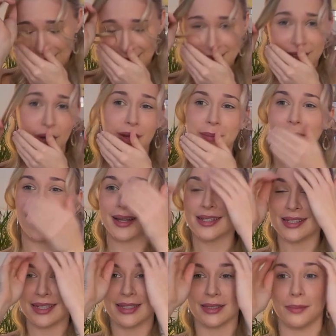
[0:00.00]
Sorry,
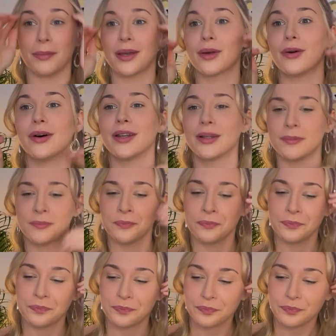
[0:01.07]
Pisces, oh my god.
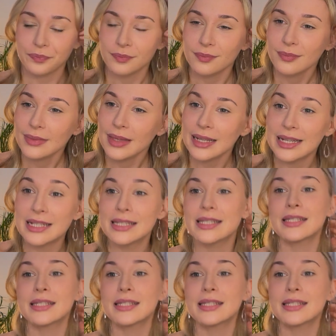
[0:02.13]
In